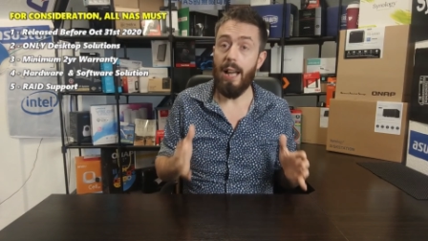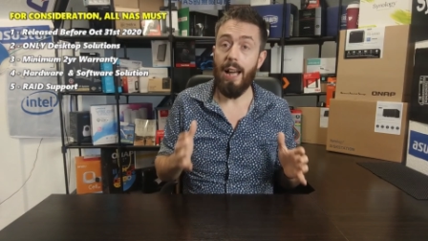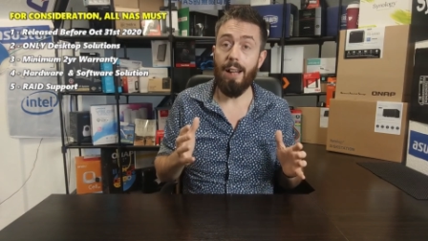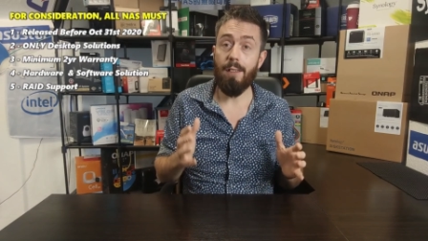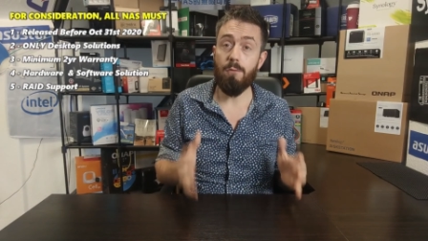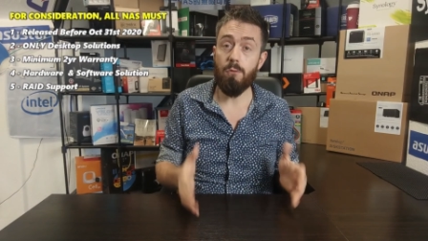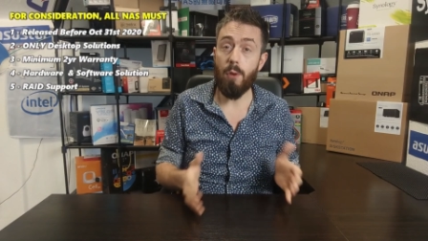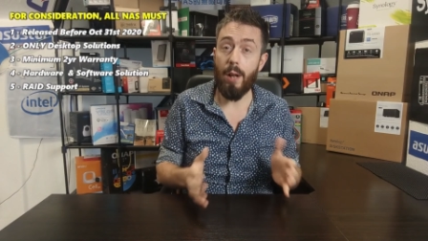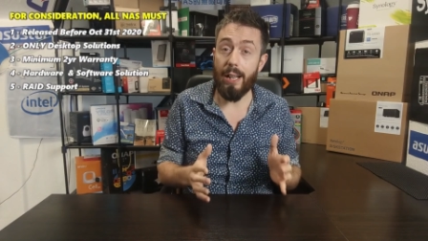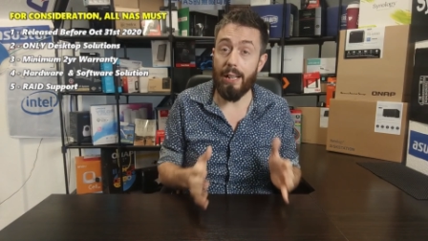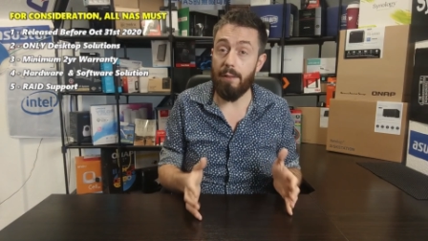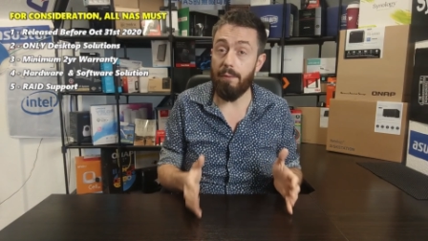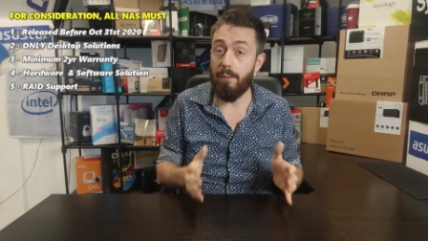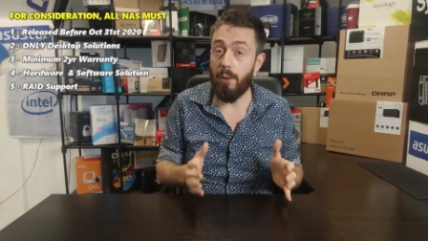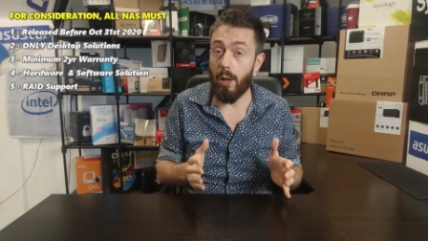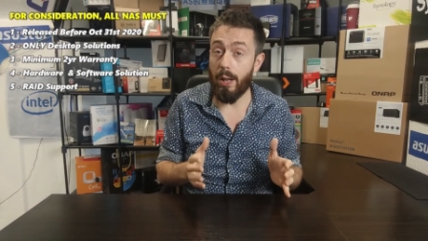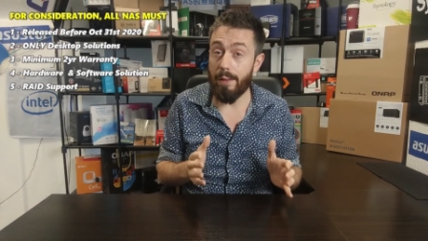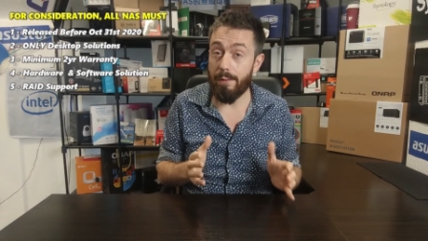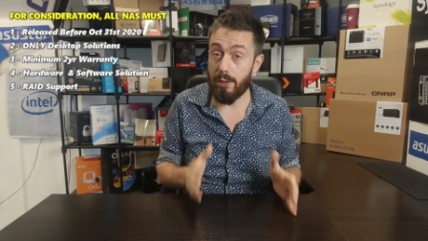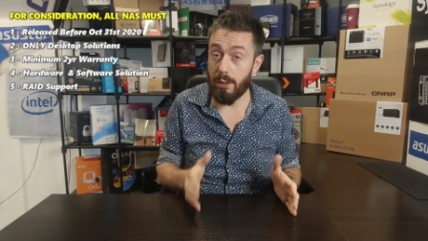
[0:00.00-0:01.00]
and RAID
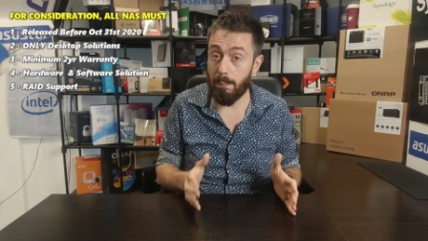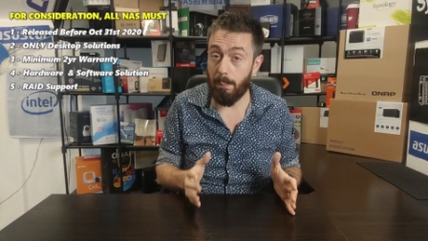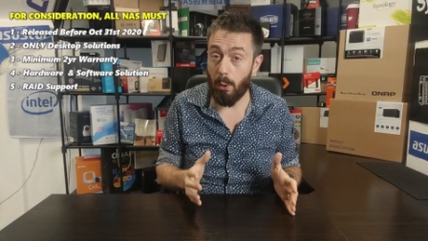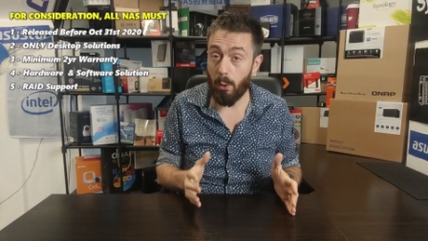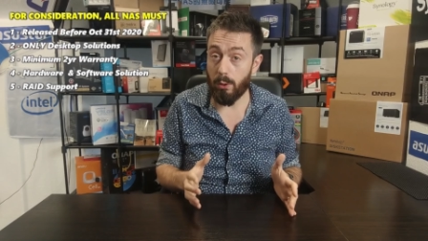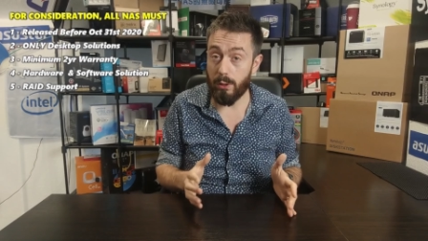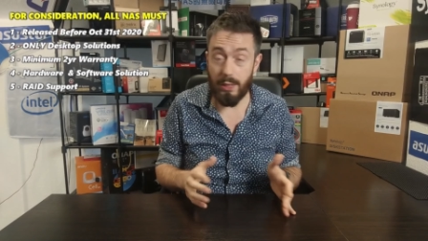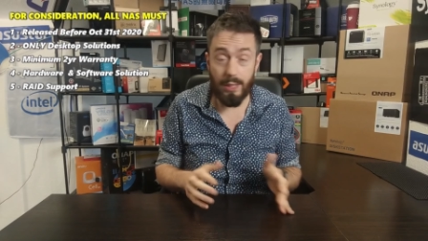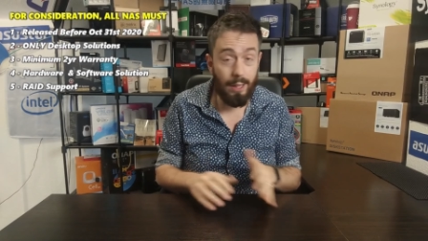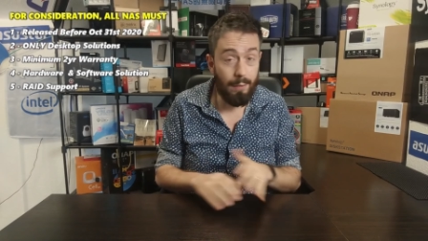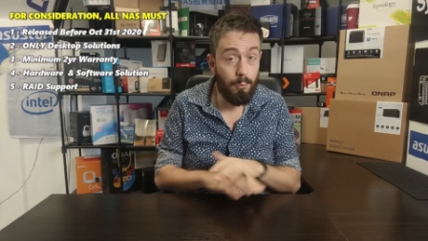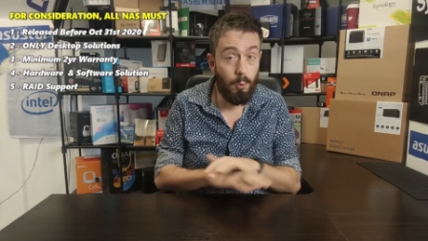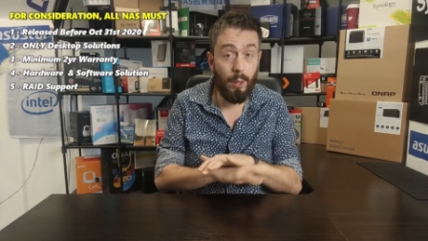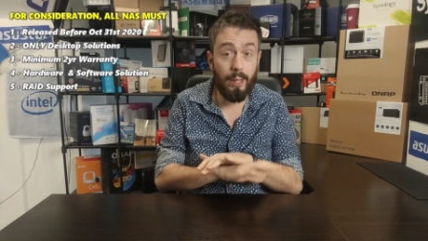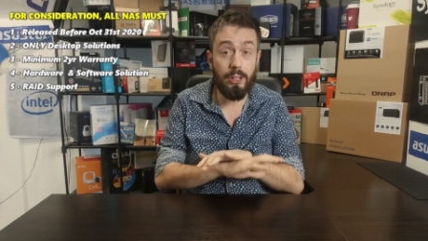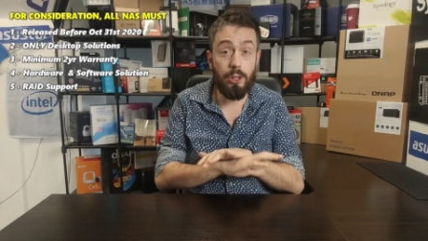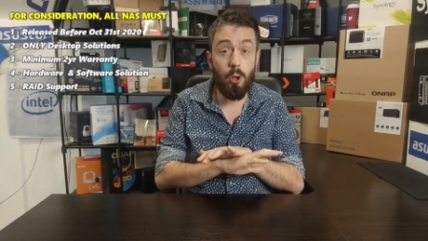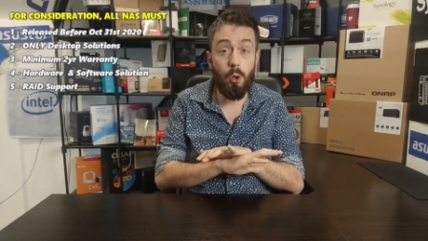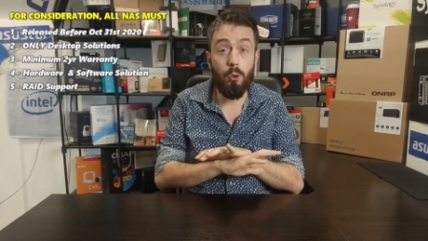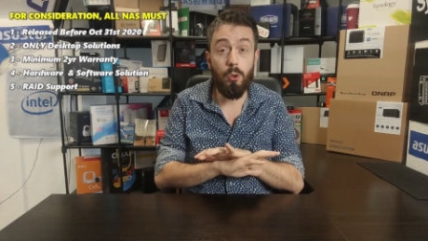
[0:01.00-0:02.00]
five supported,
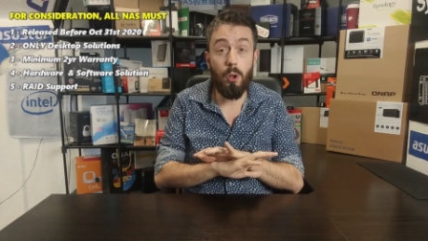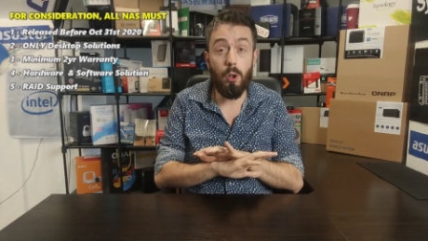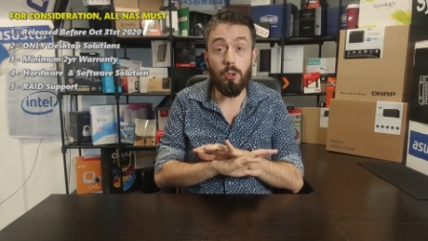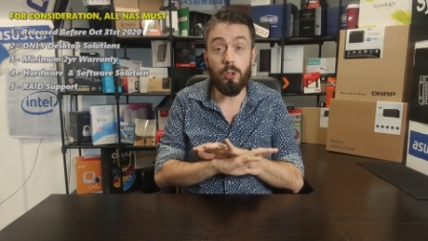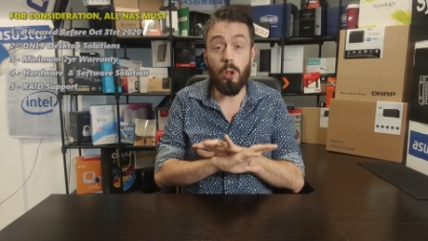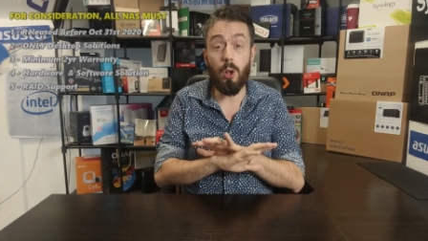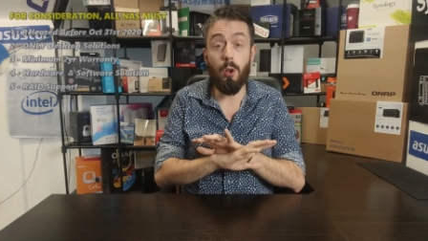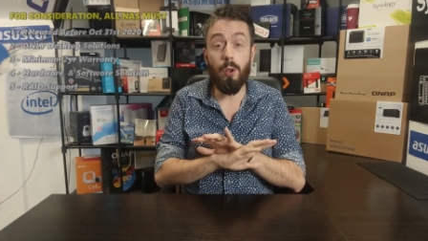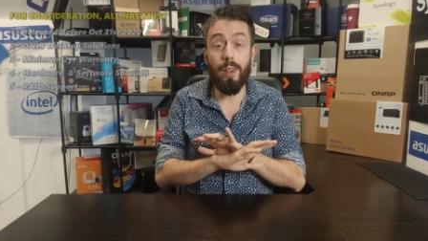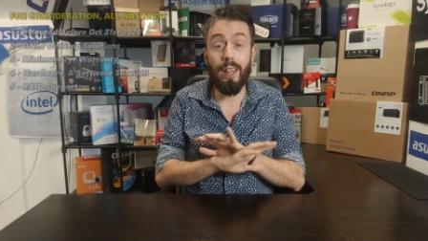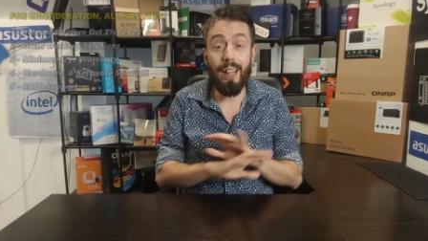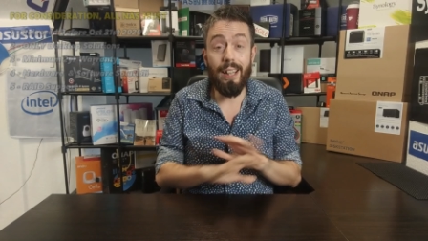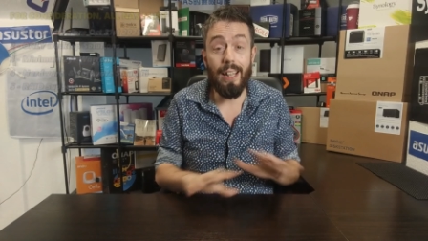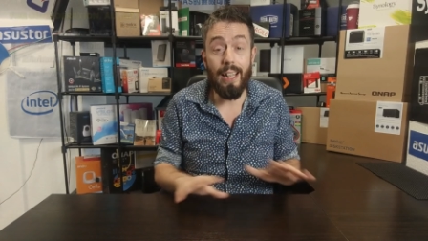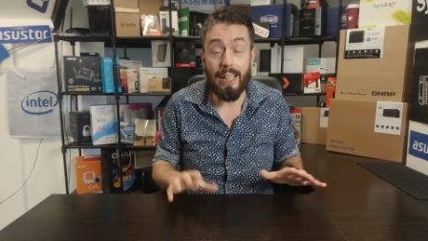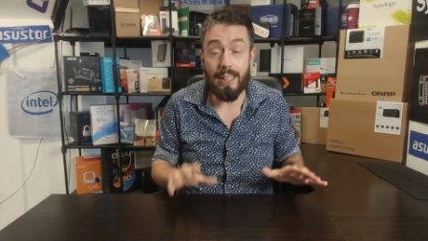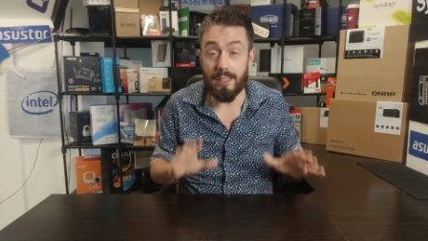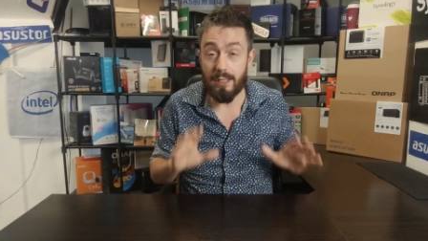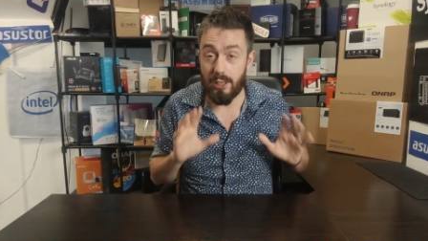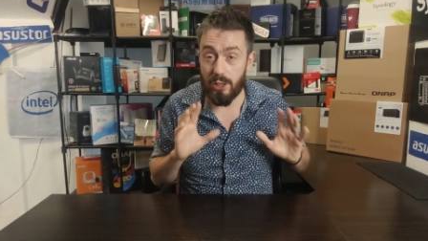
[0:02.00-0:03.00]
otherwise you're not on the
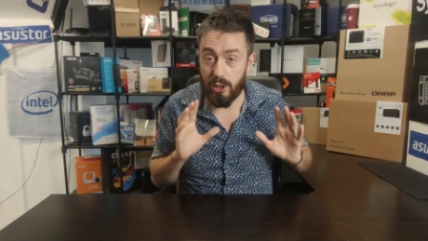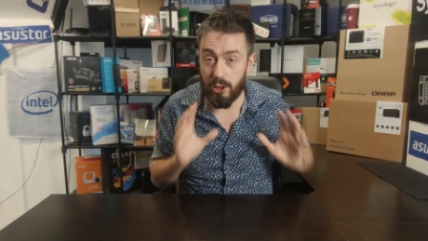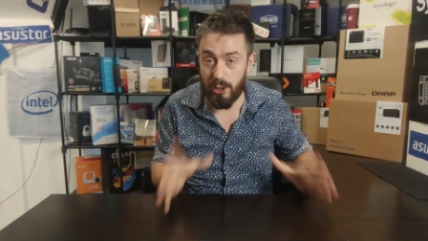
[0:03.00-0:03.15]
list.